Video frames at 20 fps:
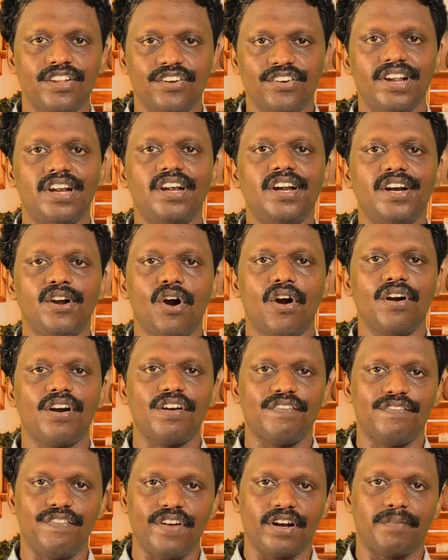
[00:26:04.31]
really don't
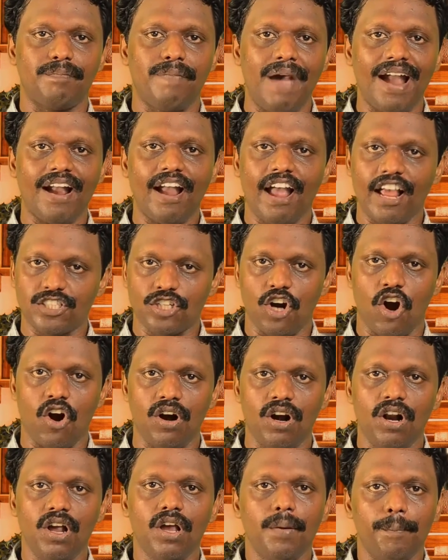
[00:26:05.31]
reflect back at all,
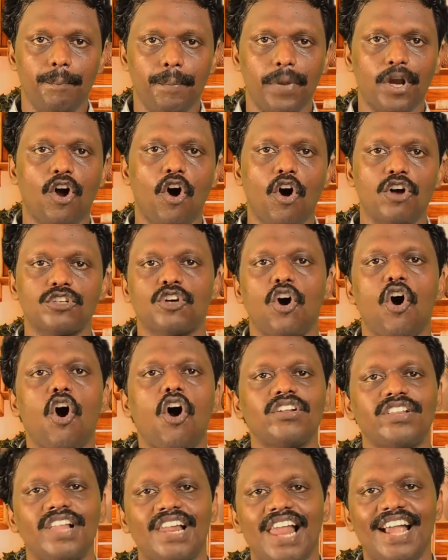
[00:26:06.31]
because all
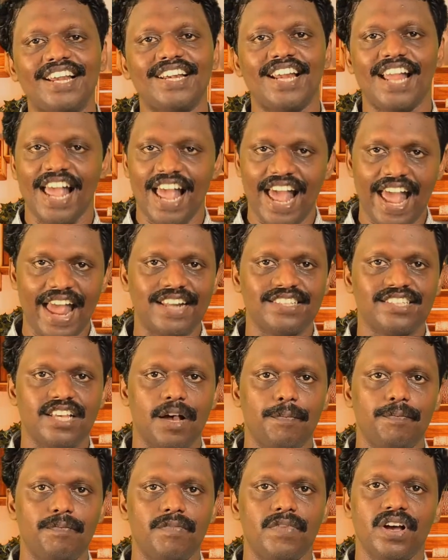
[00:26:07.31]
the light ends
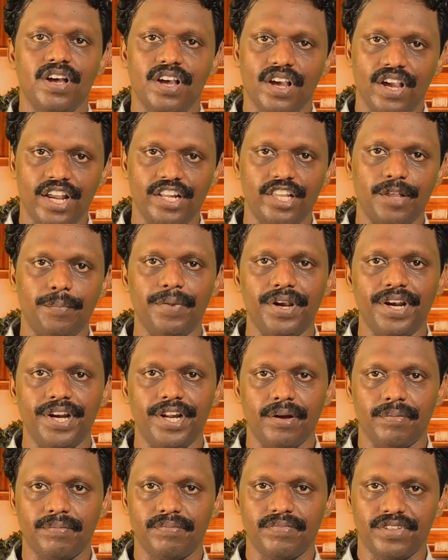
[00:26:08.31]
up in the medium